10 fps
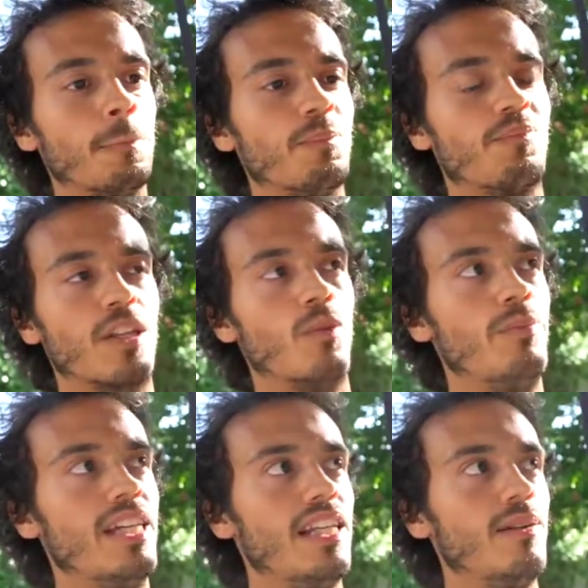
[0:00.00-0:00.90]
It would
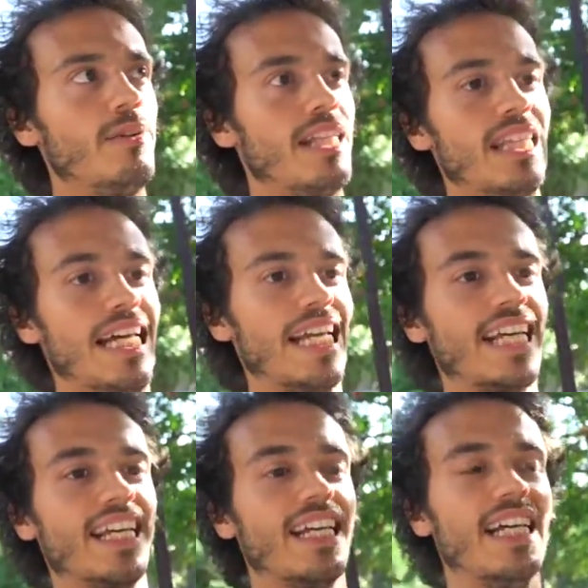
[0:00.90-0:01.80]
be a little bit
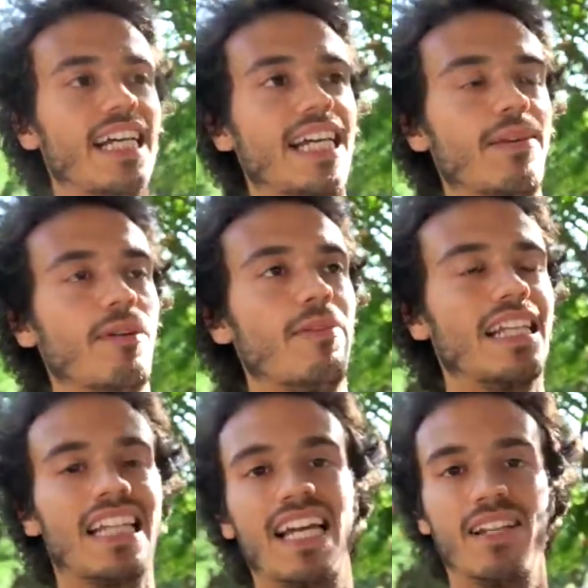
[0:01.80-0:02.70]
like in my
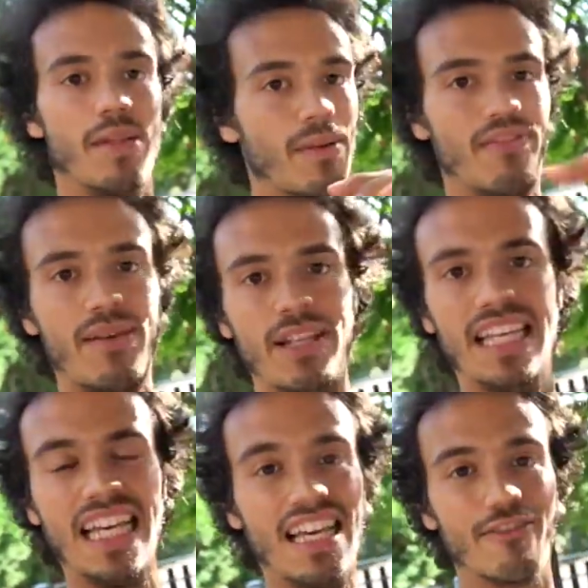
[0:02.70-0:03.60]
bloodline, in my
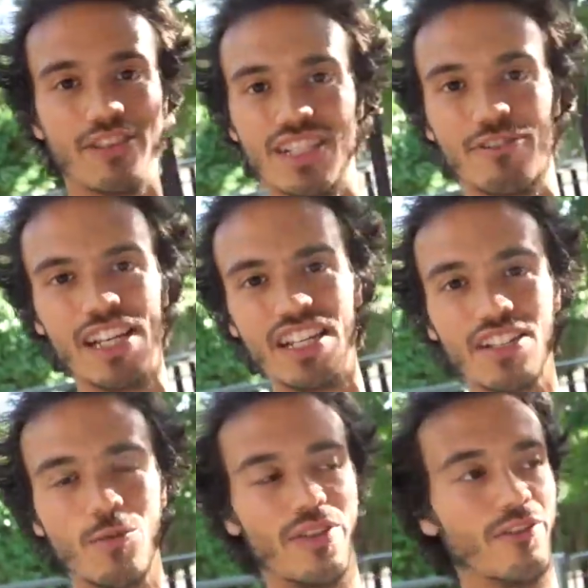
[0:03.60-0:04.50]
family, for
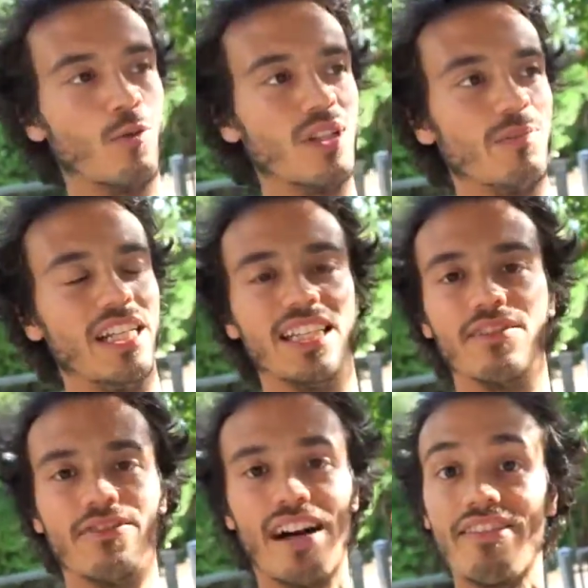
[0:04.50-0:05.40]
generations, we have always been
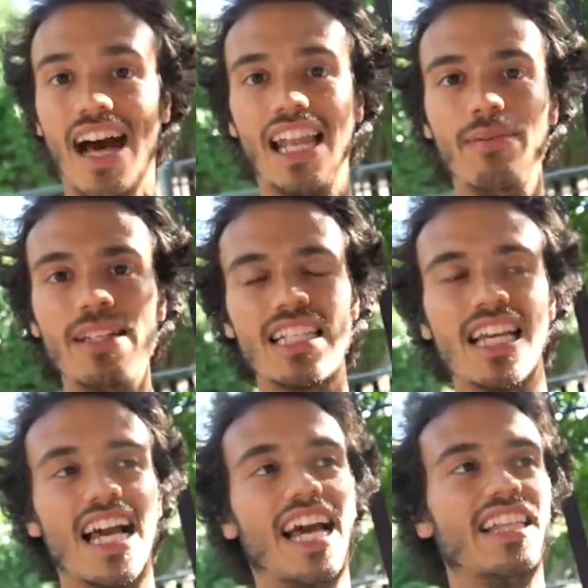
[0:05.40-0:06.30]
eating five elements,
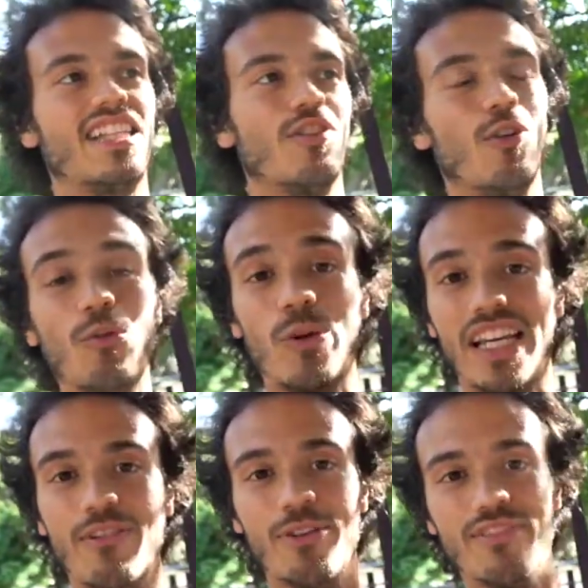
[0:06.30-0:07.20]
and that's all
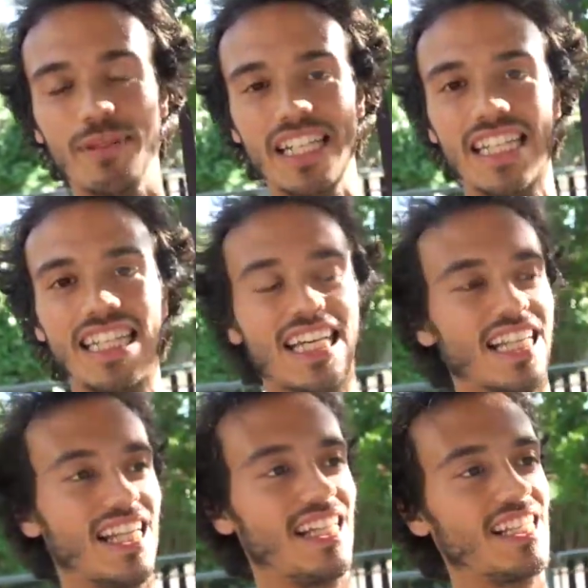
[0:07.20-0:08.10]
we have been eating.
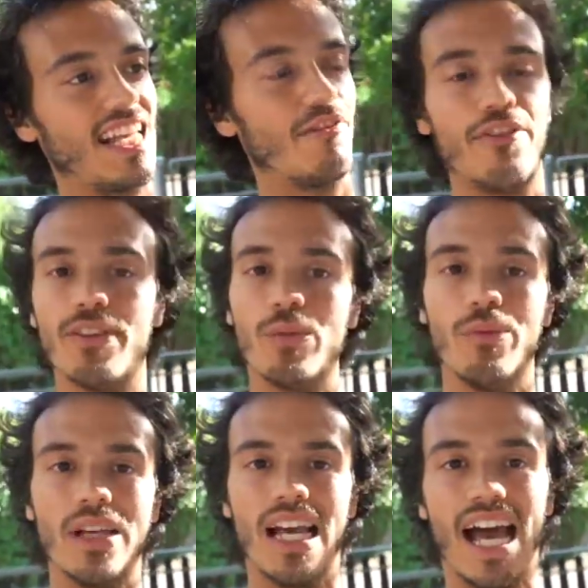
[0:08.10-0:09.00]
That's
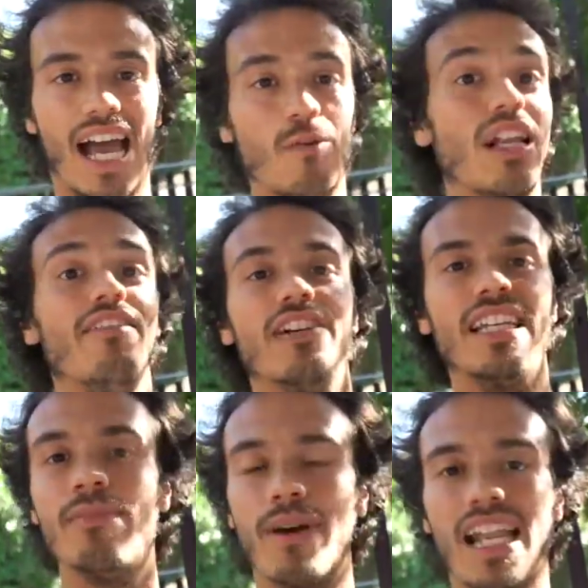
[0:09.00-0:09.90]
everything I will ever
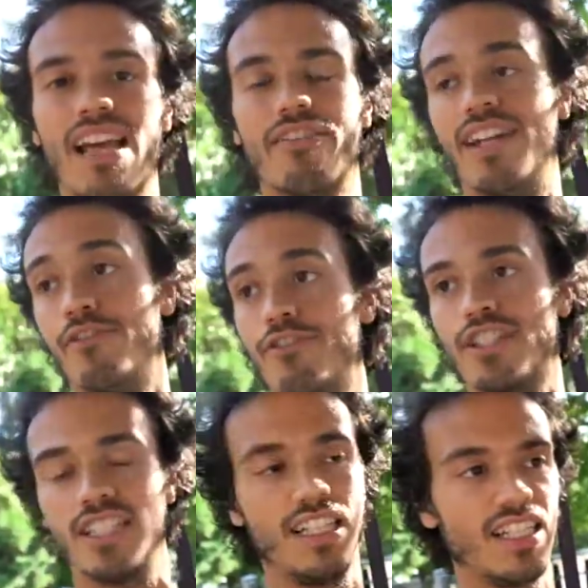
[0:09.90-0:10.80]
eat in my life. And of
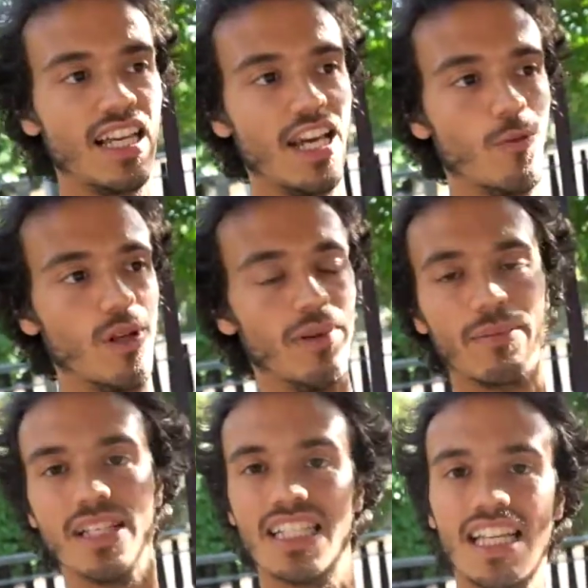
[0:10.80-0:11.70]
course, this will
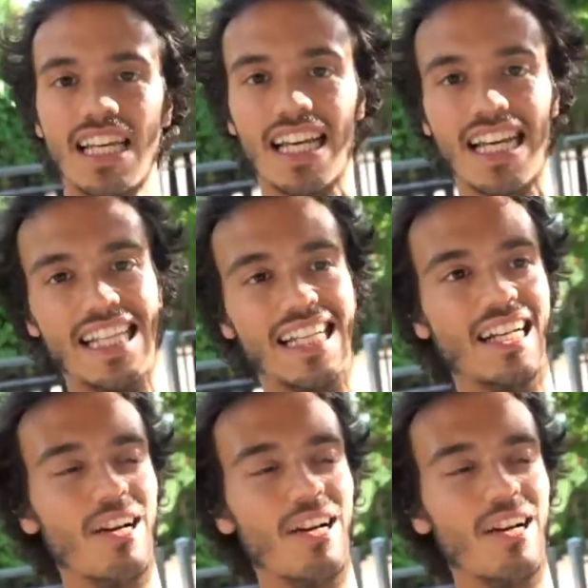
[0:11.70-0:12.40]
make me sick, and